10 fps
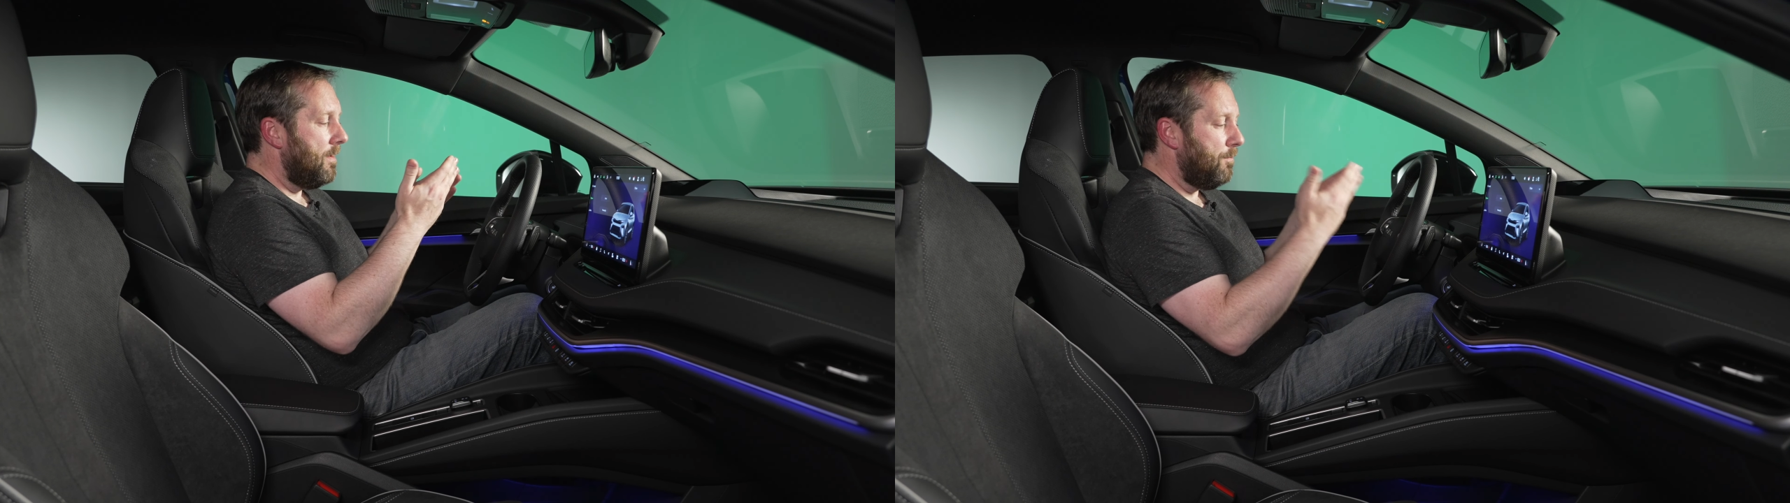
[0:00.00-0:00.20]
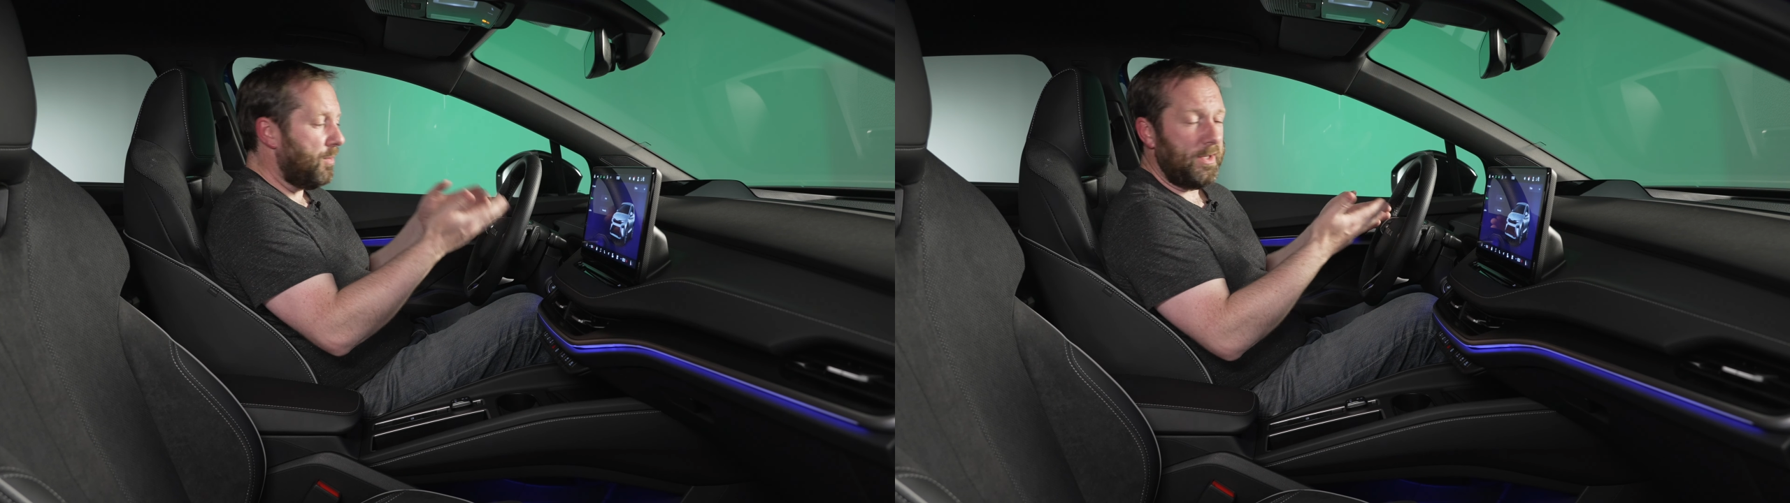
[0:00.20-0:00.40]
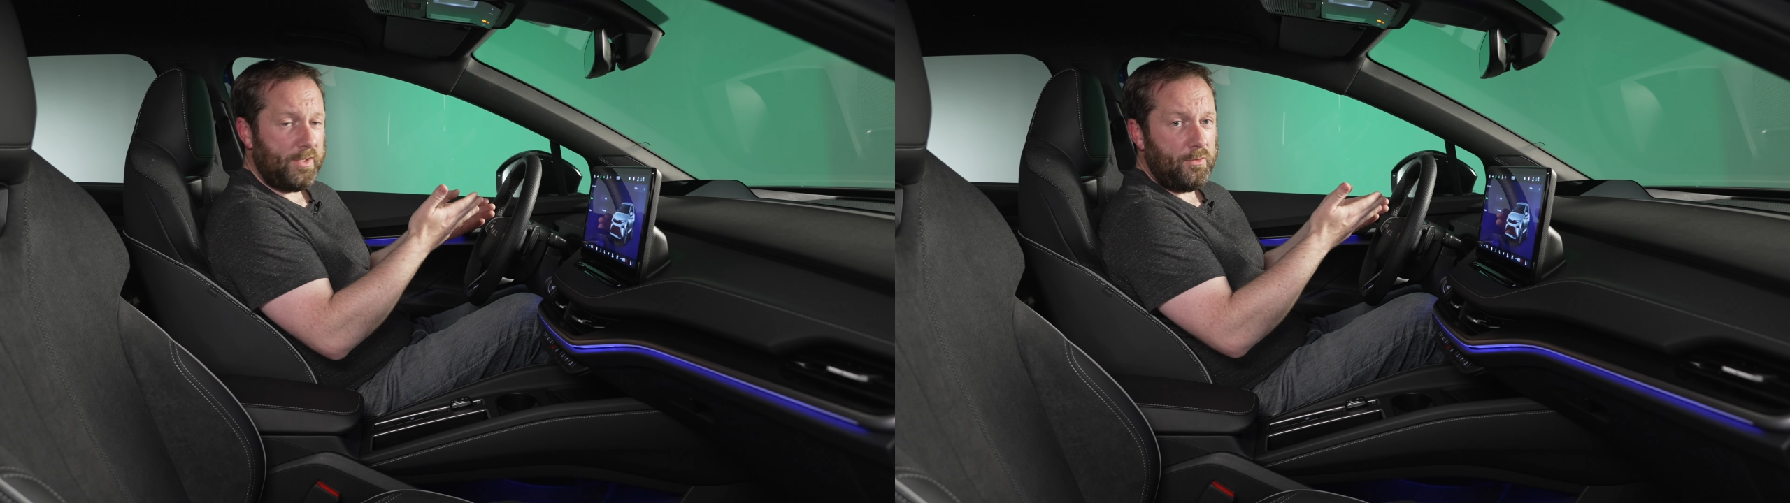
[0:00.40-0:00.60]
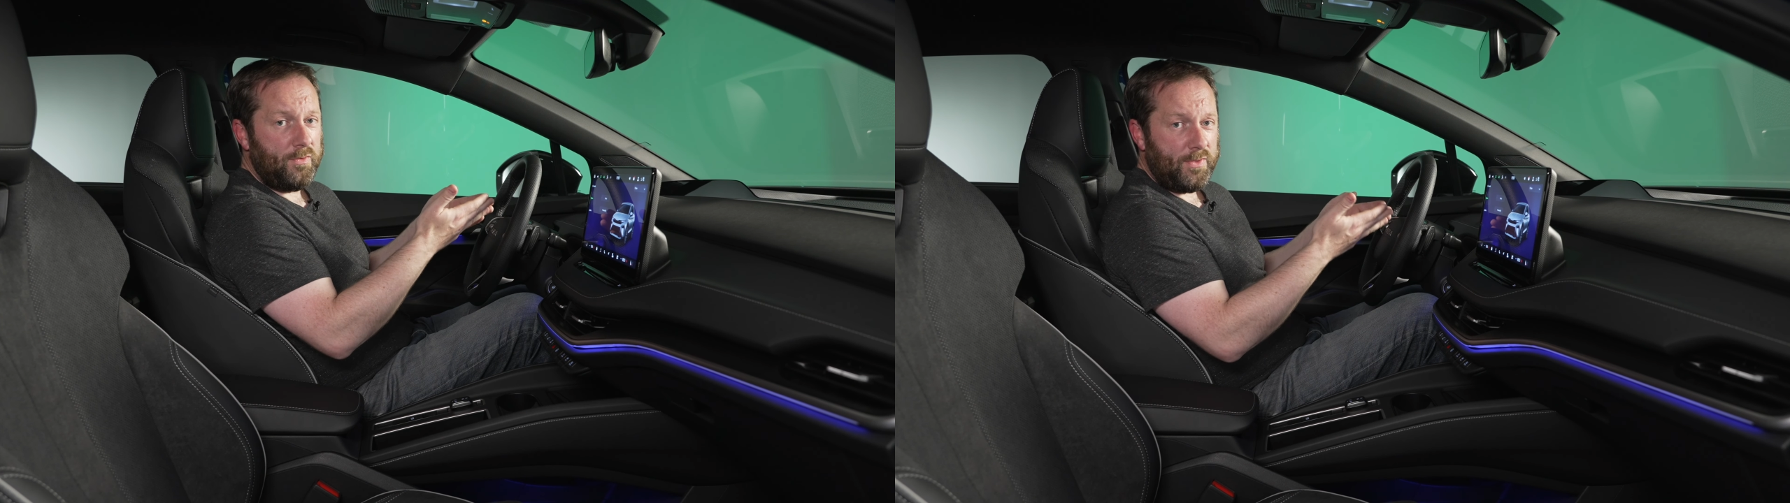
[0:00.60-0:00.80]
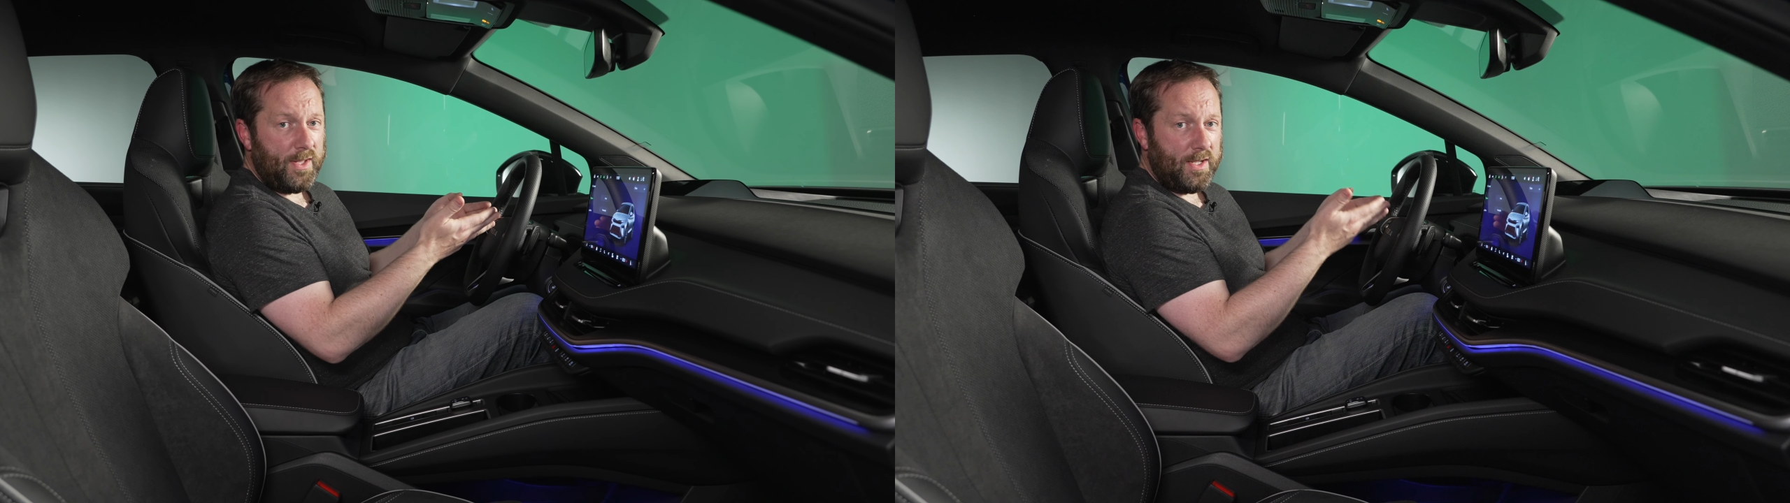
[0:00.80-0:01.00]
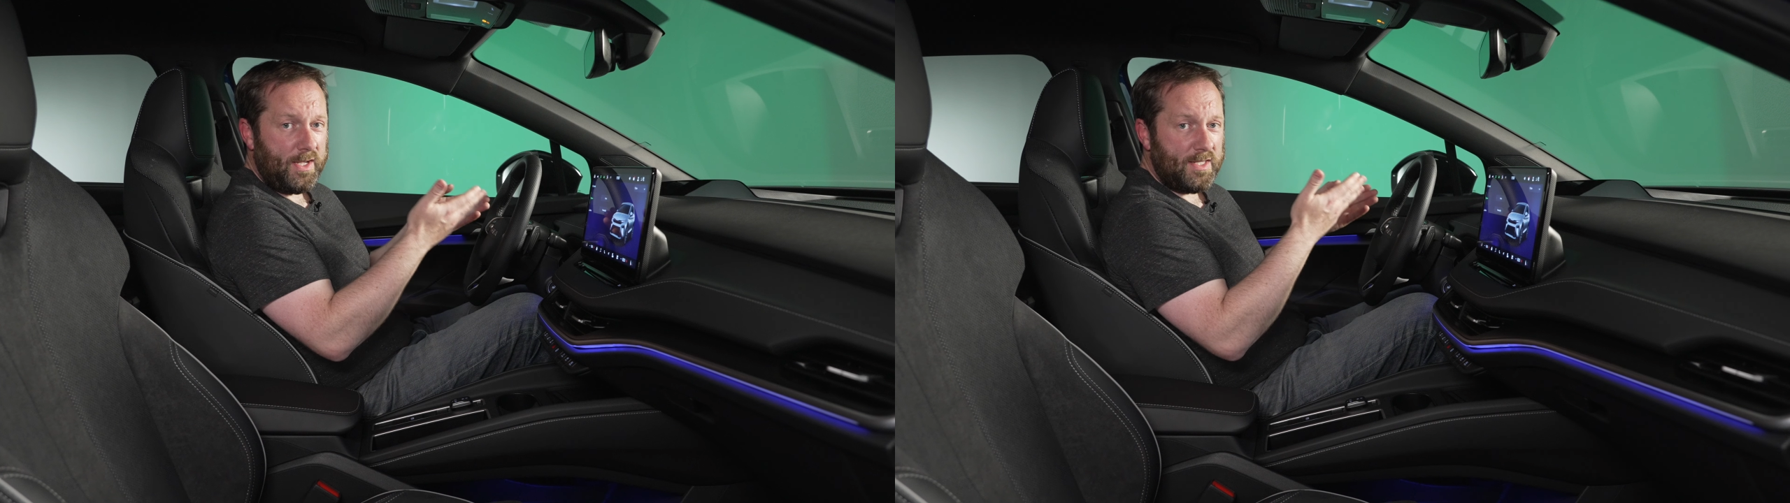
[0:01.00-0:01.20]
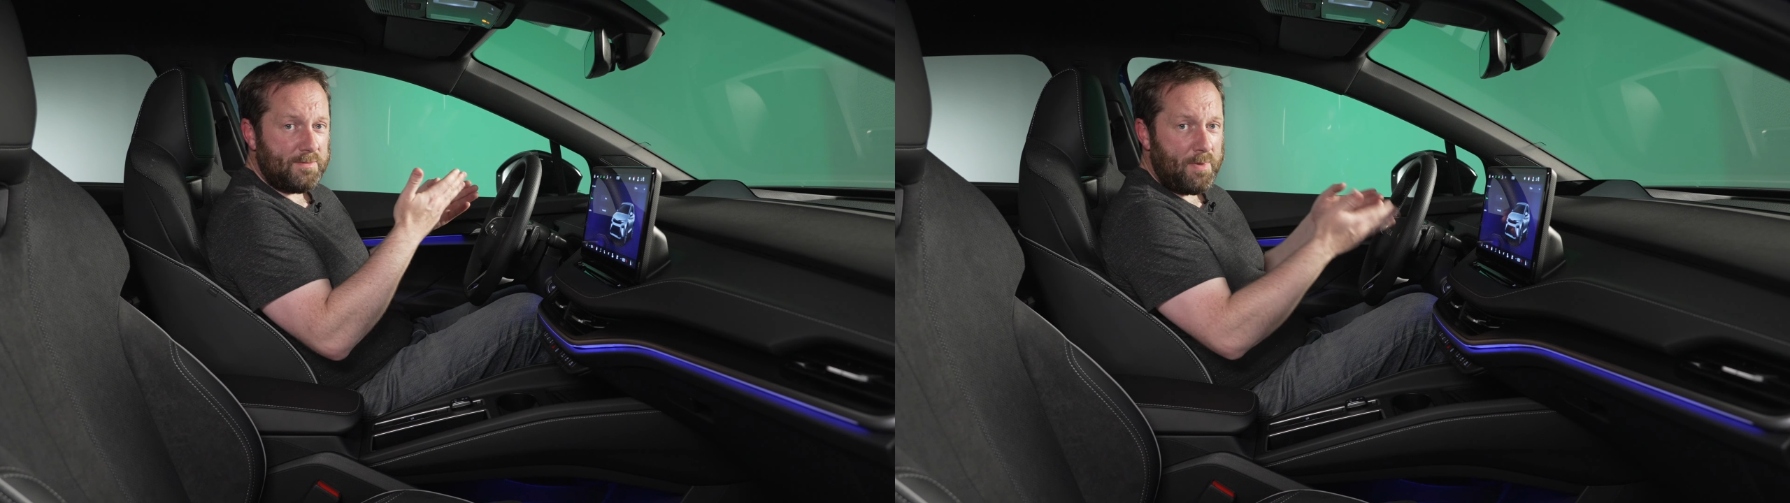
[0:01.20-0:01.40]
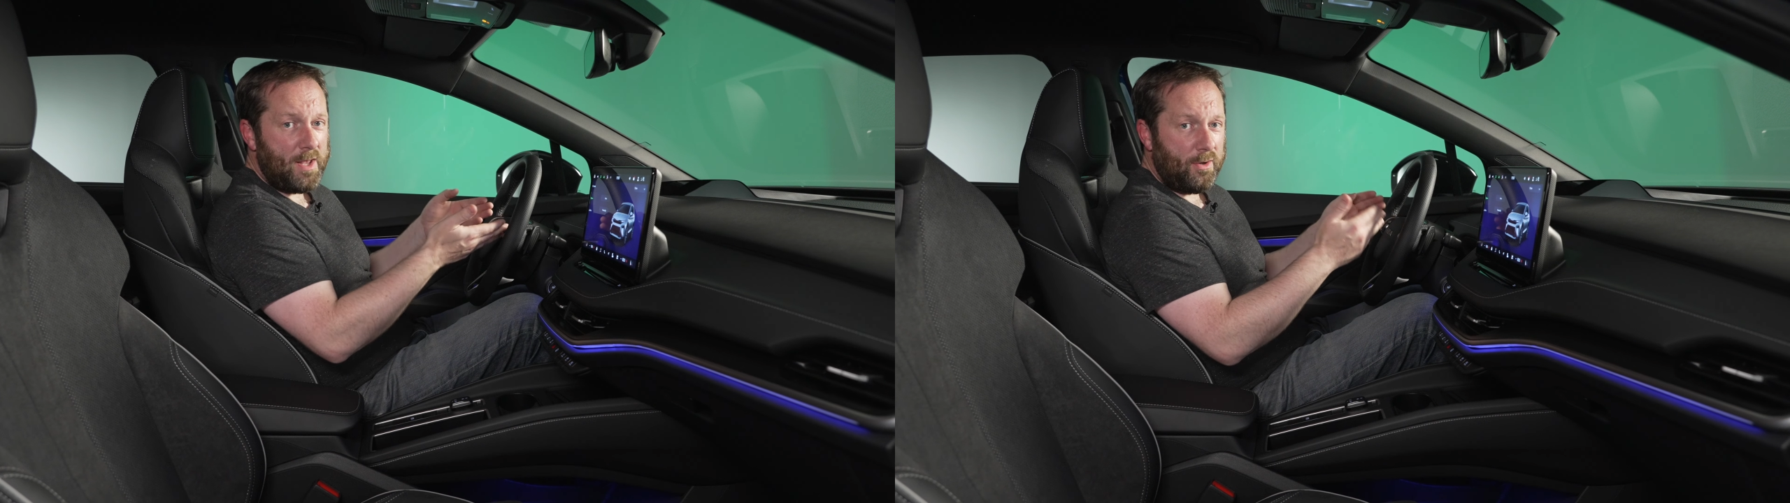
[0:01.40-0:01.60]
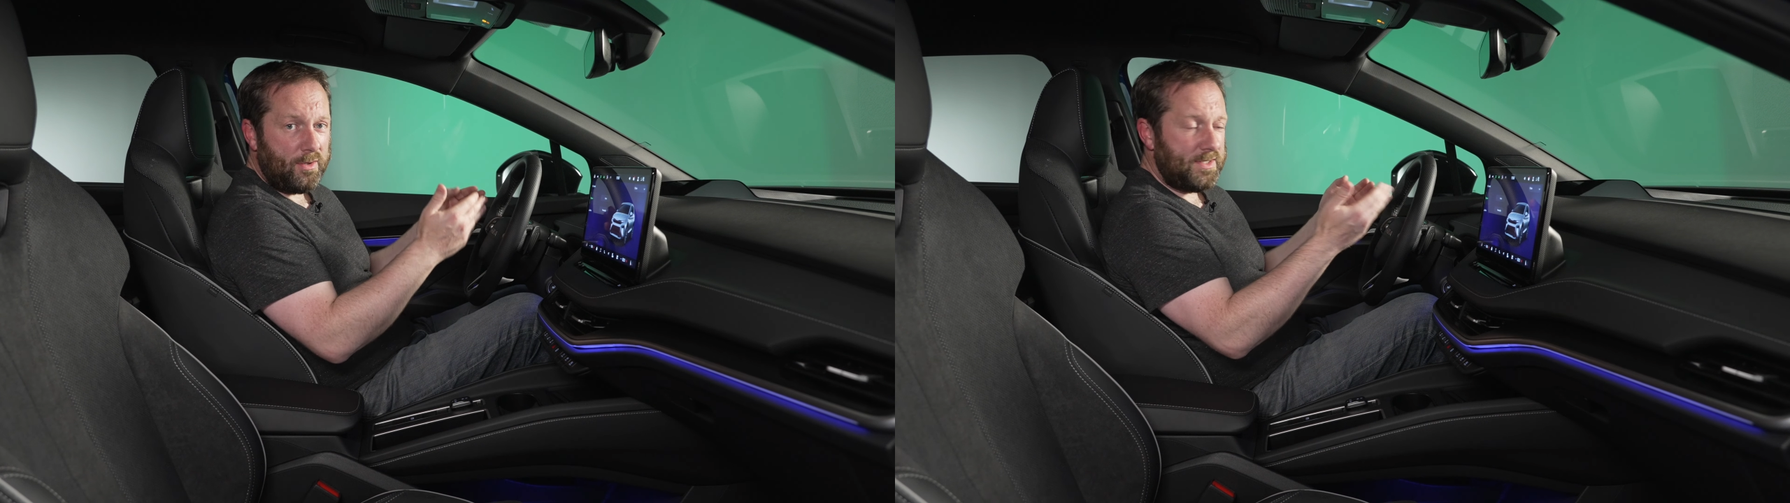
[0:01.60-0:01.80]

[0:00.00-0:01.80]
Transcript: but I do think it's better